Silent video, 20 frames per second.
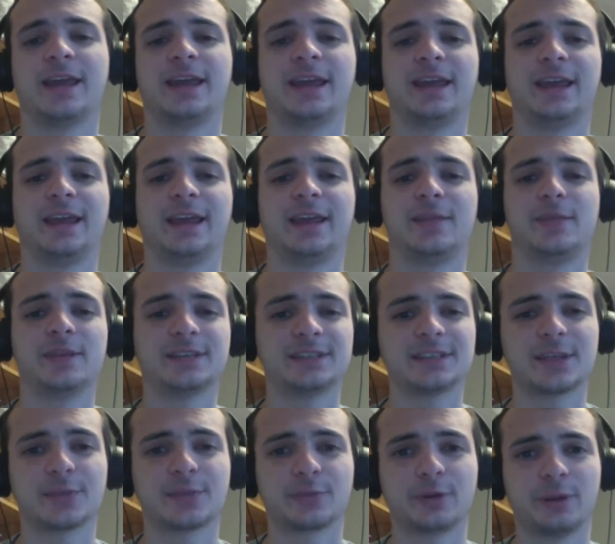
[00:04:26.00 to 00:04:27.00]
and this is
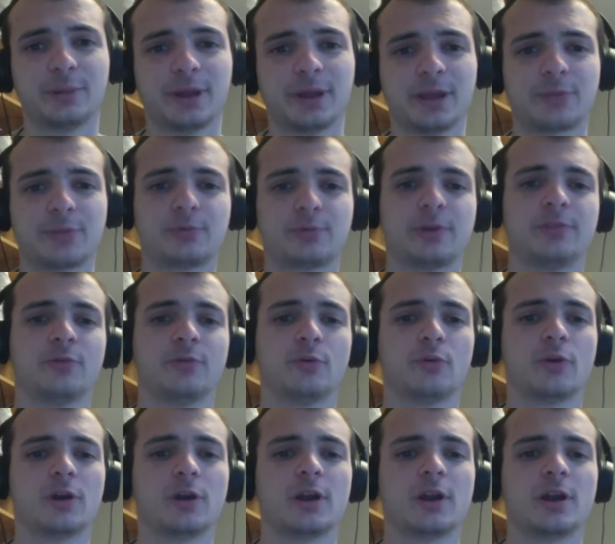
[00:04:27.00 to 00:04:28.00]
a 3-mana
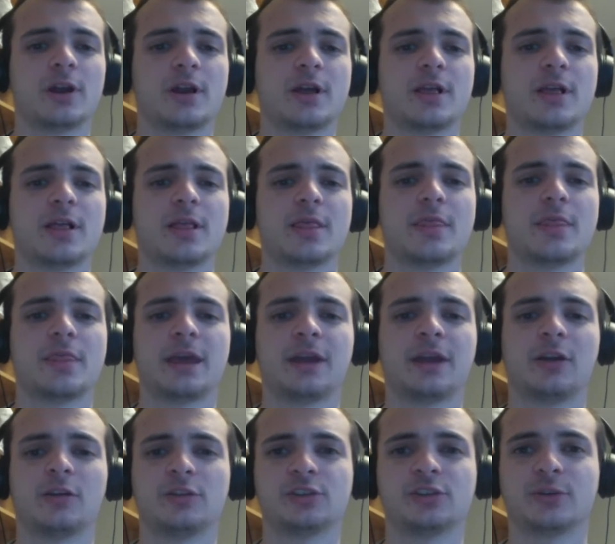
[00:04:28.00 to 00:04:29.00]
3/4 that
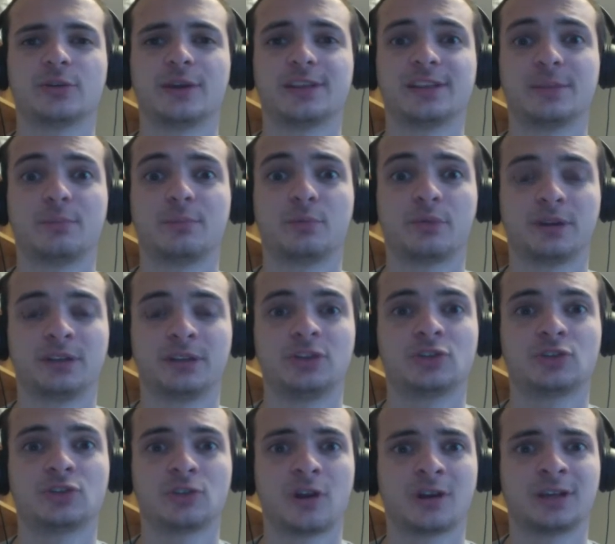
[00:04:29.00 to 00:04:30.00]
also has a pretty
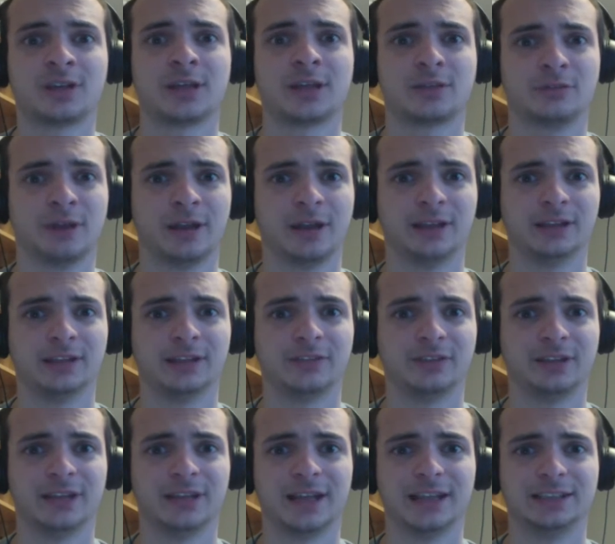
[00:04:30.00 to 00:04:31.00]
strong Death Rattle if
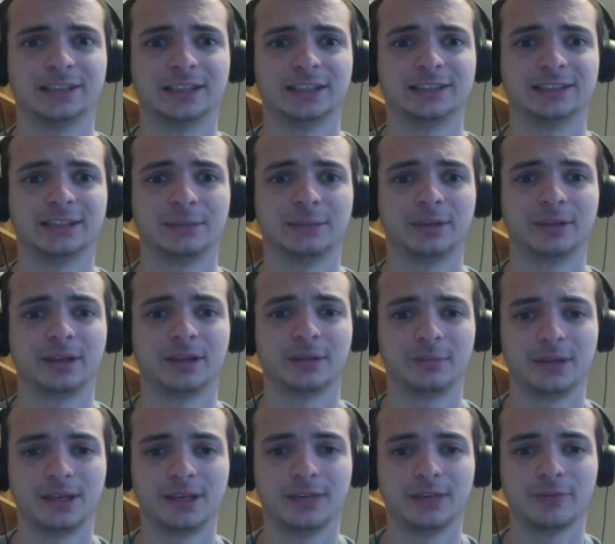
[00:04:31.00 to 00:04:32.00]
it lands on something. I
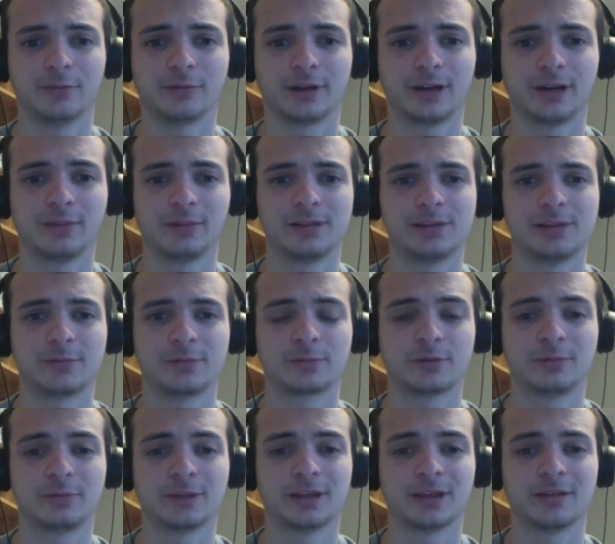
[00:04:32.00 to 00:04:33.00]
mean, give a random minion
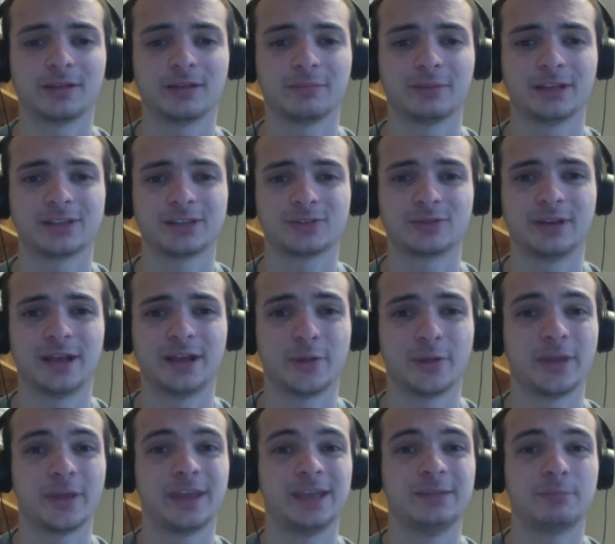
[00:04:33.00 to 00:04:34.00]
+3
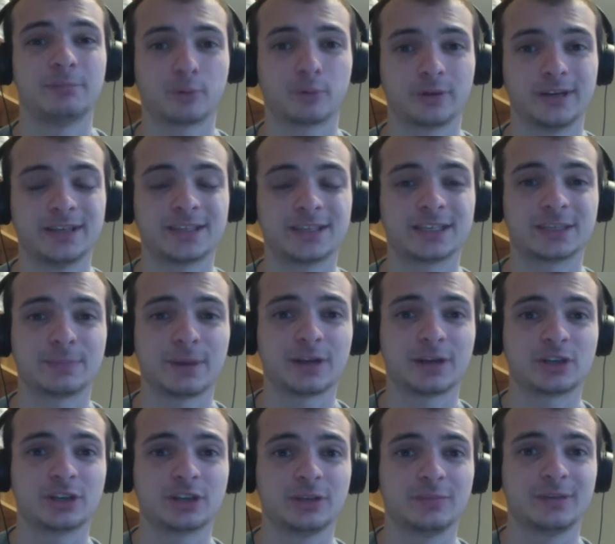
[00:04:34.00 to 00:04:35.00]
health in priest
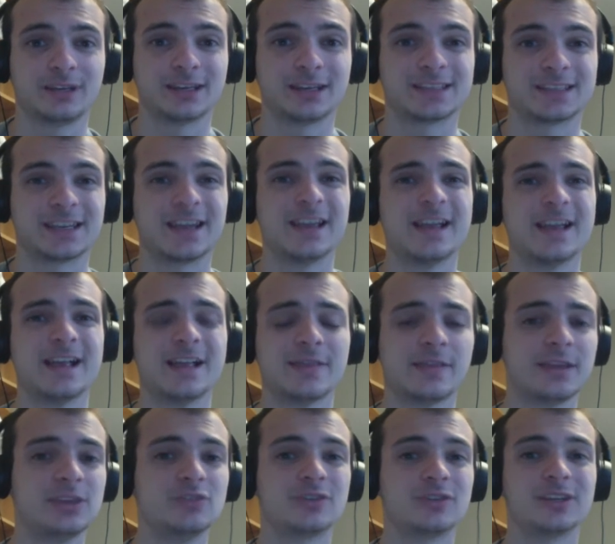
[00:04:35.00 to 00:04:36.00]
especially, because
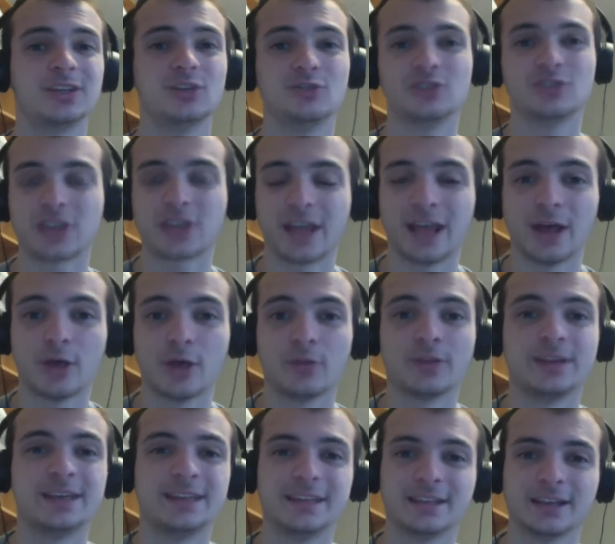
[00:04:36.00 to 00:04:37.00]
then you can use that health
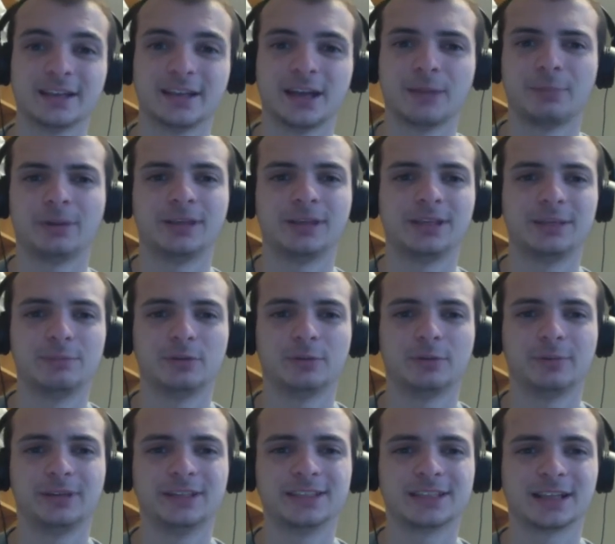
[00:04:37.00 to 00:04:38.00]
and heal it up and keep your
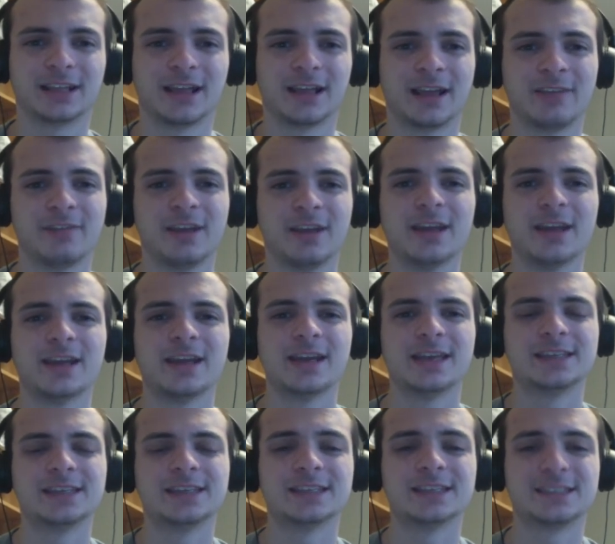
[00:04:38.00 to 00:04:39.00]
minions alive,
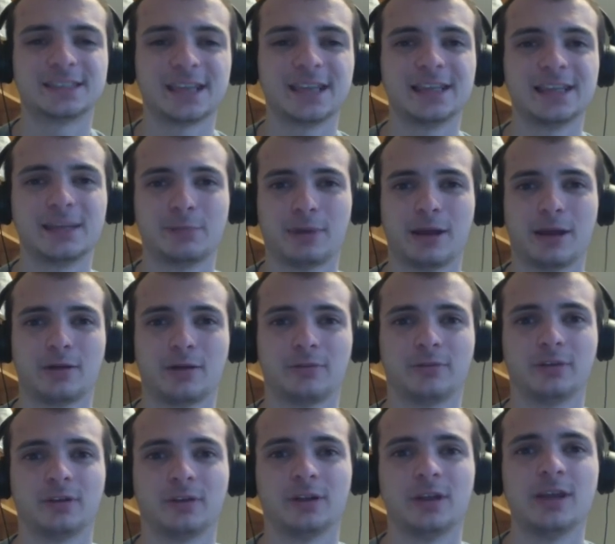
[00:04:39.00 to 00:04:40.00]
is insanely
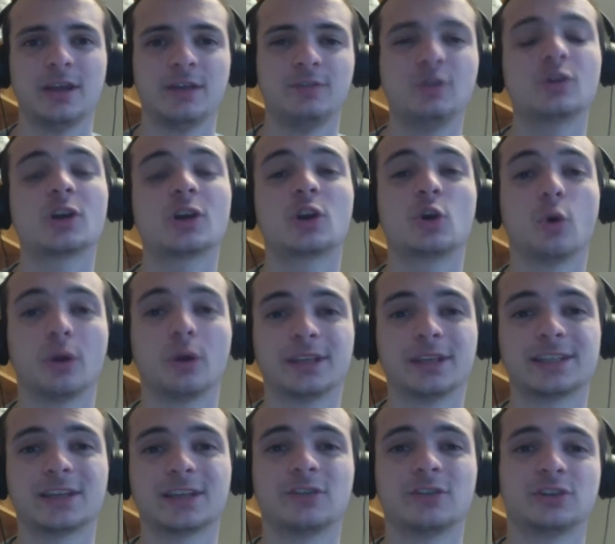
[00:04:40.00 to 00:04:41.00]
powerful. You can coin
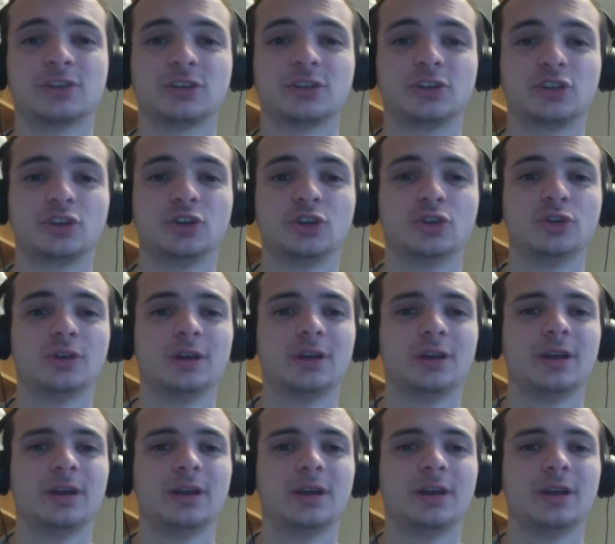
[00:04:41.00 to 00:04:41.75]
this out in turn 2,